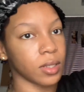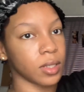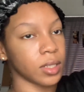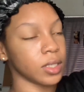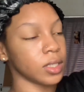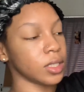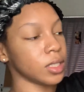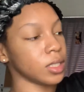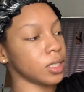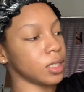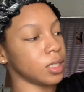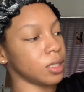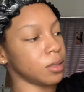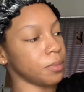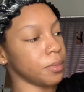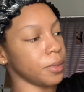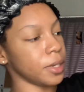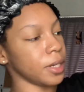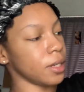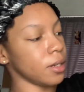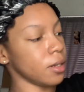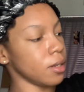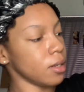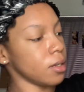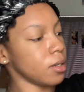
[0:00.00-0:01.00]
just spray
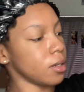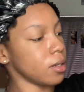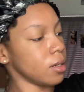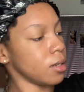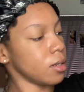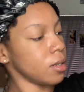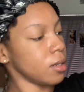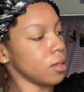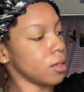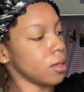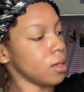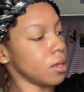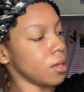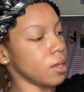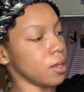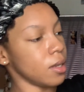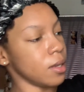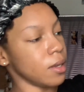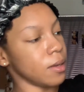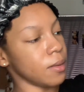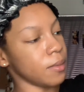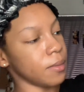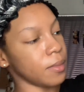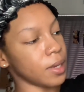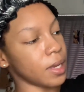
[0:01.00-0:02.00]
it on.
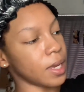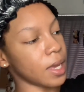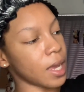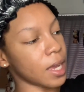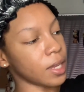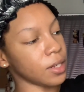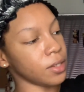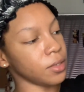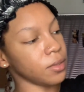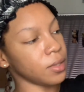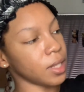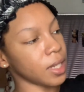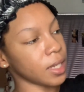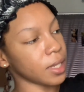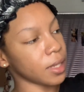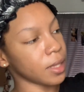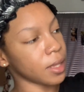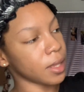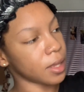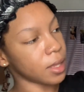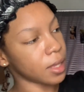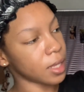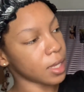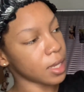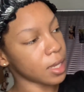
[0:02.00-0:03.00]
But I do like a
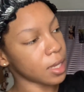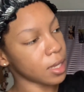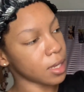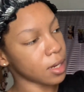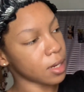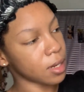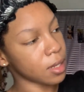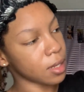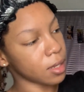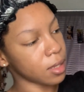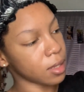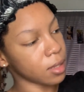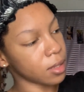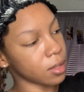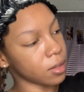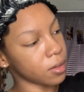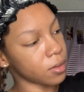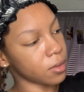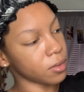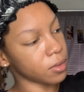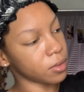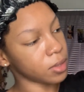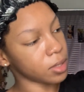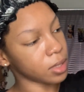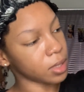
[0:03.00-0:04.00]
thin
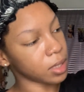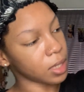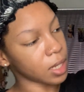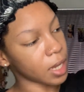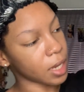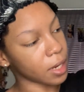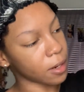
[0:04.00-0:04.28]
little layer